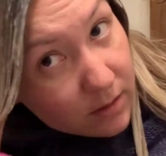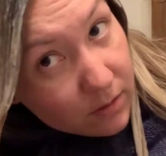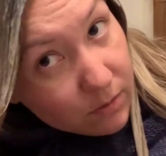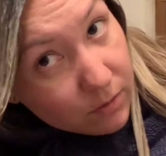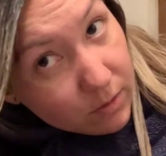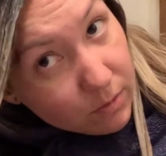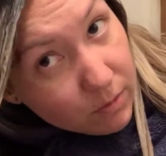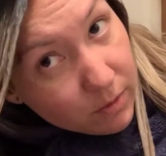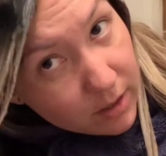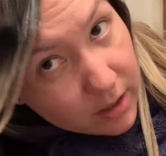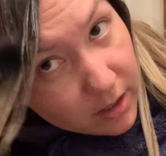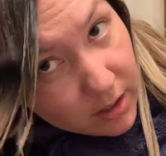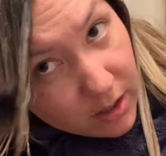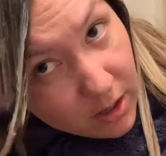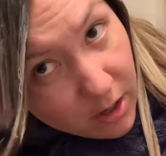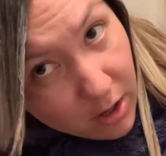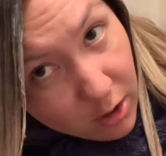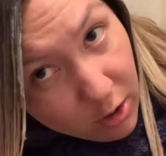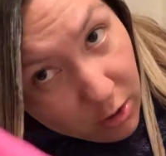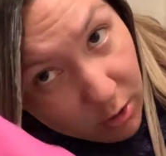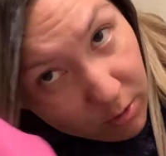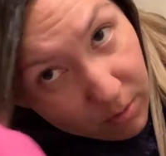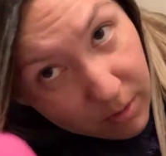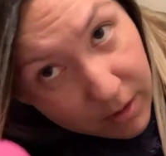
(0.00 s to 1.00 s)
You want to
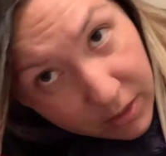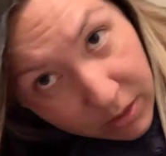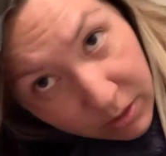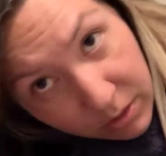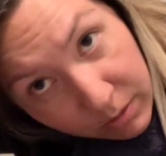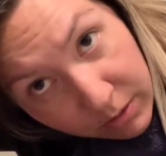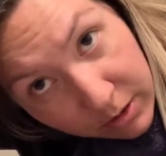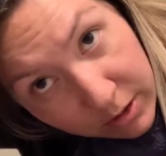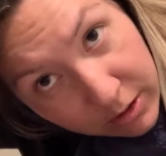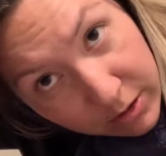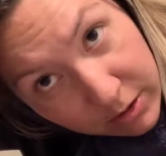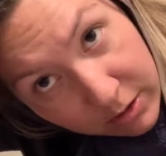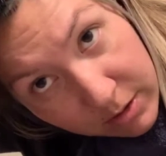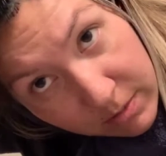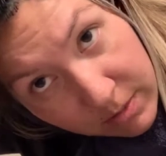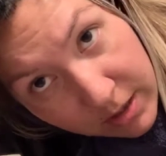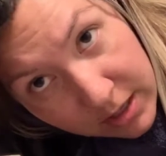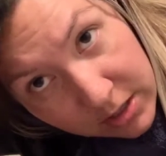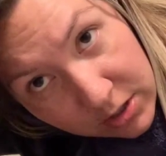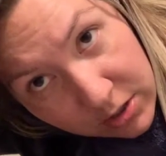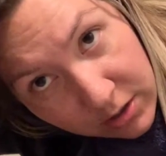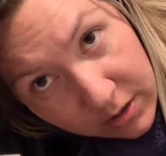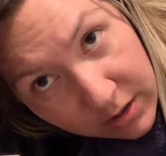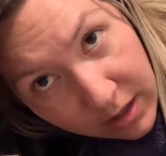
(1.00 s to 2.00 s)
comb it through to make
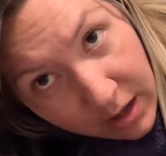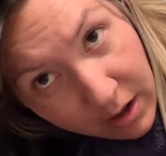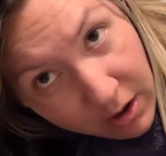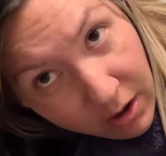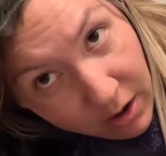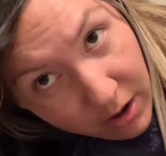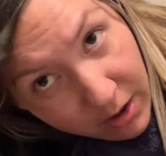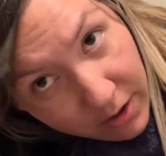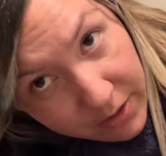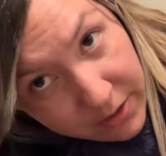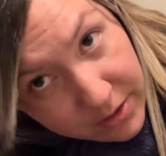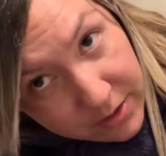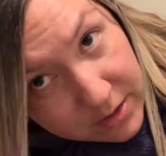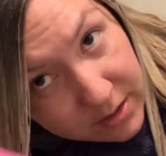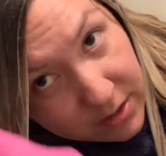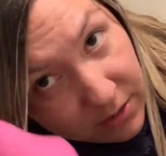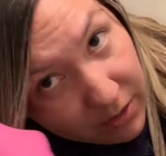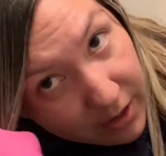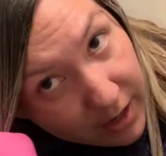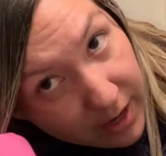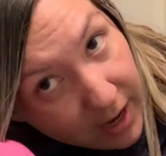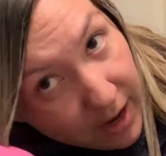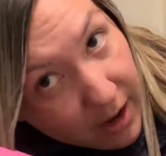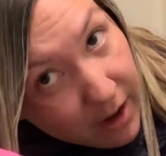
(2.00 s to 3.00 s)
sure that all those little
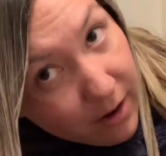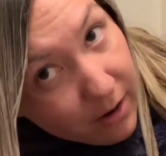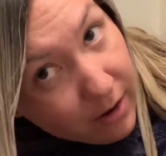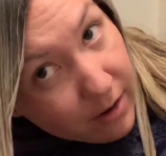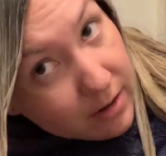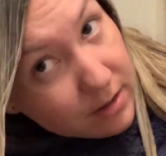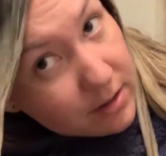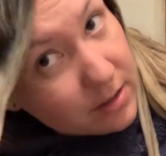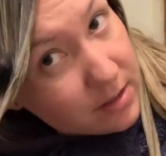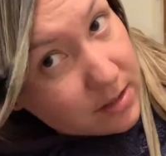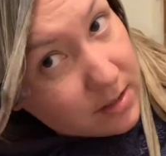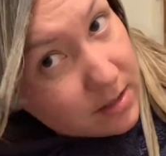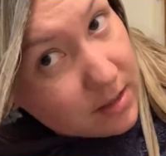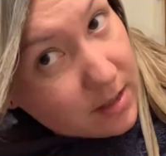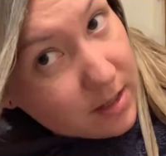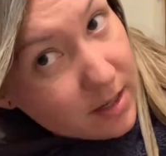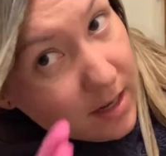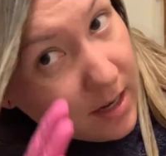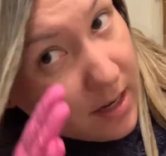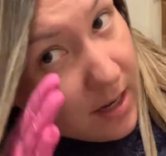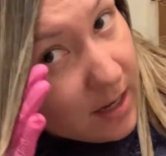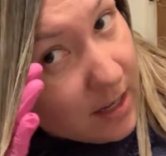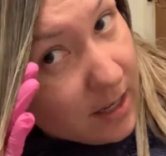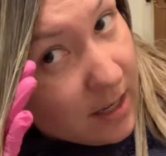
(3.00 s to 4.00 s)
hairs
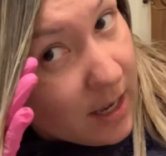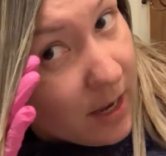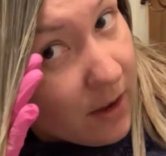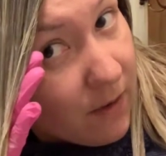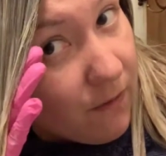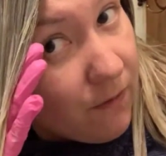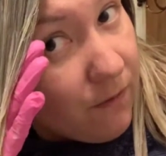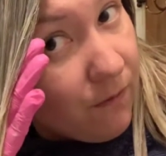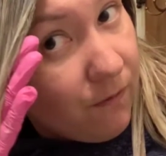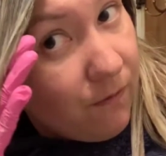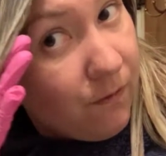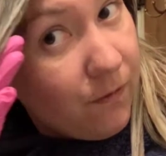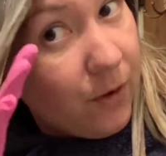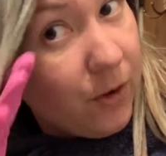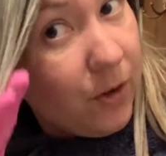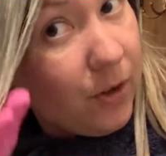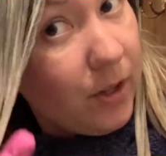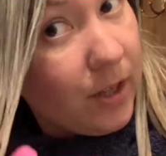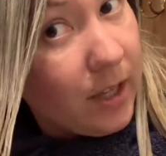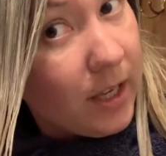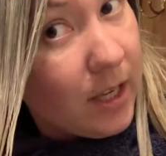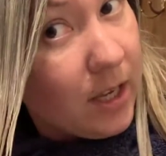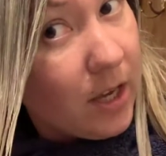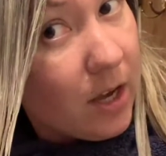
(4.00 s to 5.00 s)
get
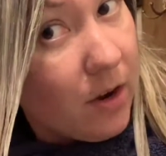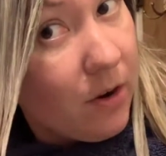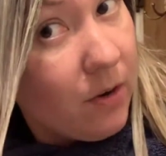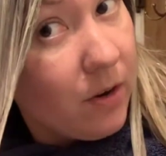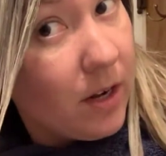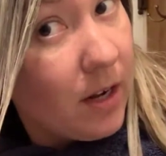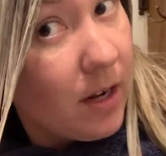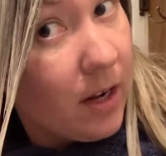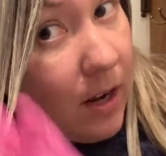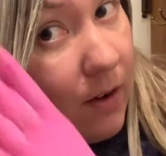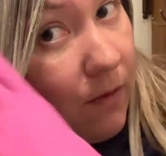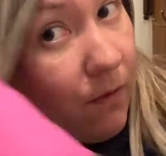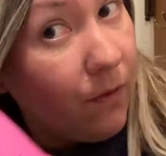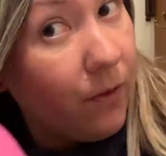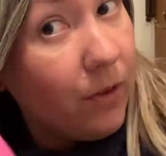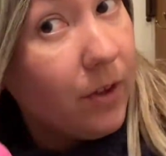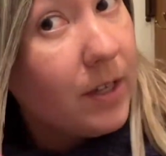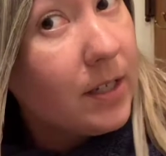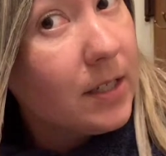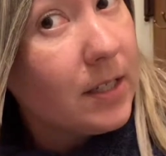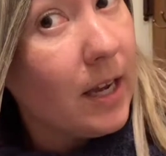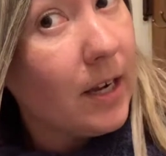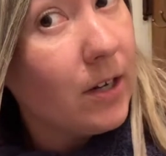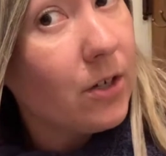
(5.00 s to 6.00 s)
fully coated and fully
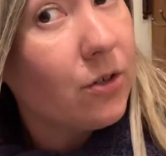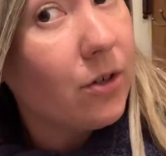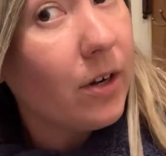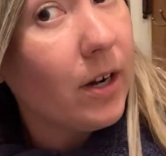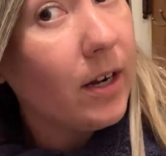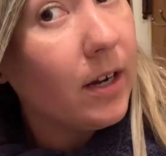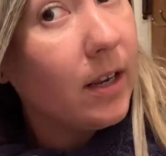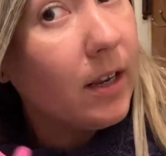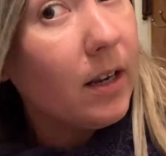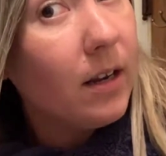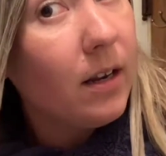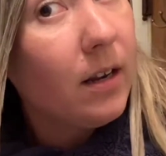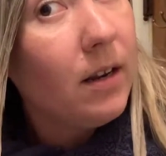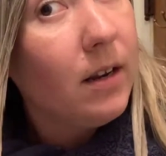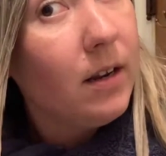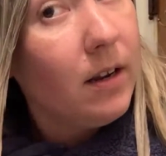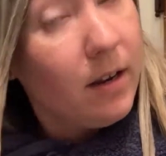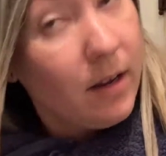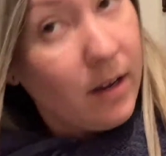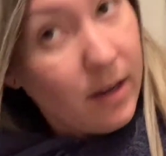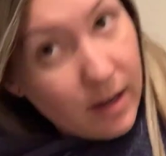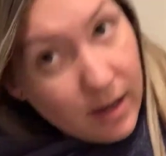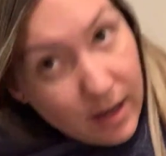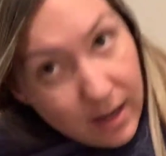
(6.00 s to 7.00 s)
saturated.
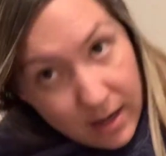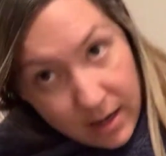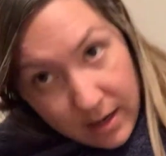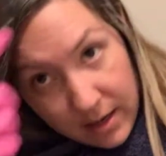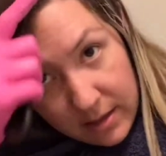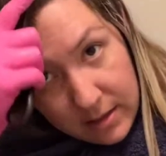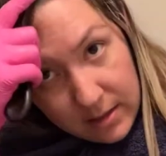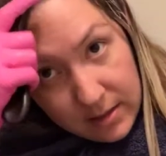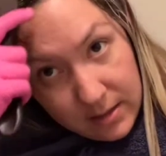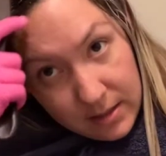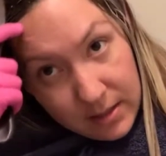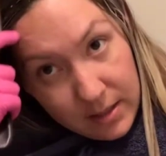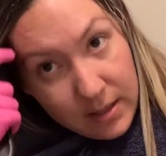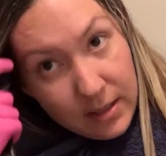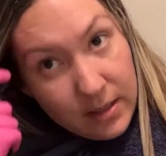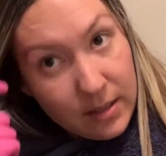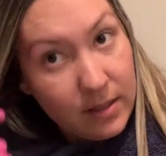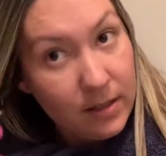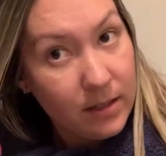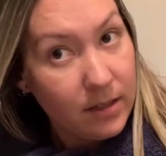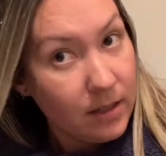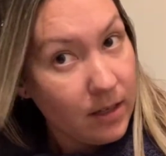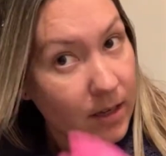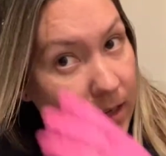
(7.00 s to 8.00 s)
And
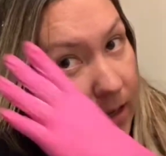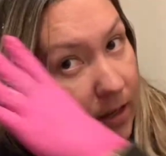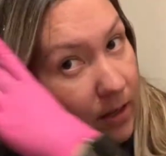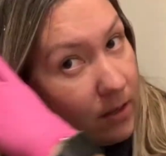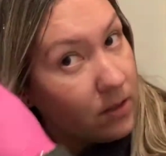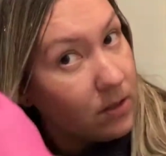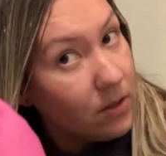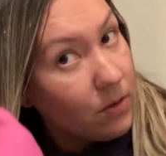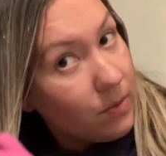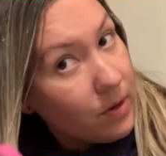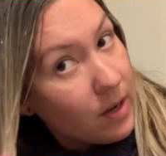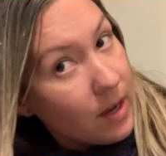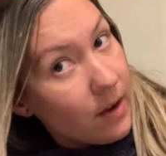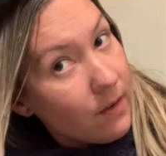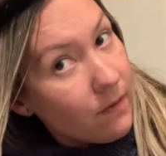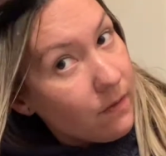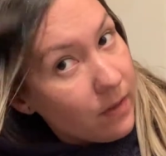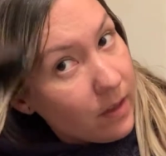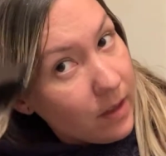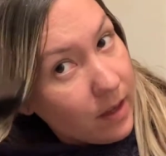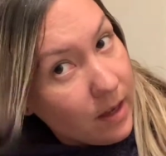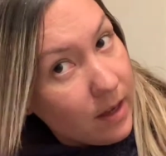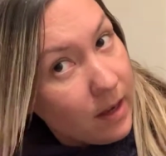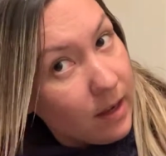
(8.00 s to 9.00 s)
yeah, so we have
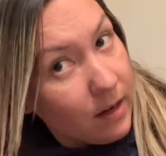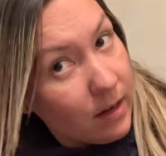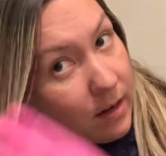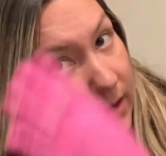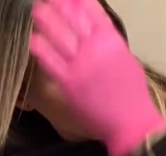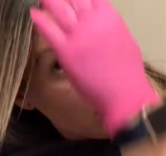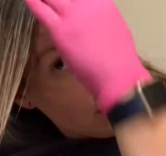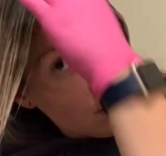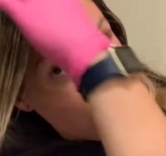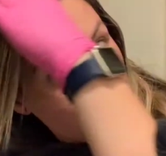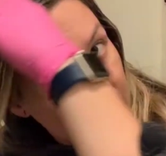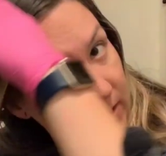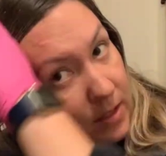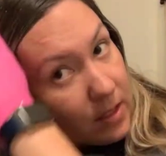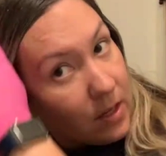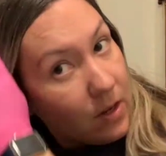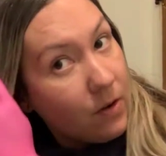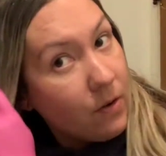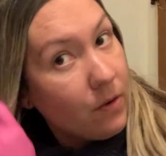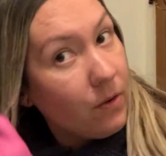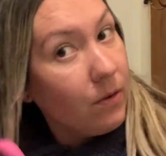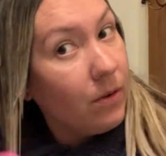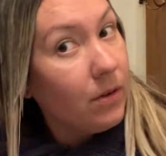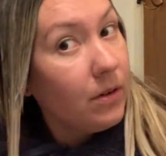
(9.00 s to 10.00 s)
that.
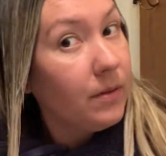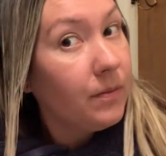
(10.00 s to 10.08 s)
So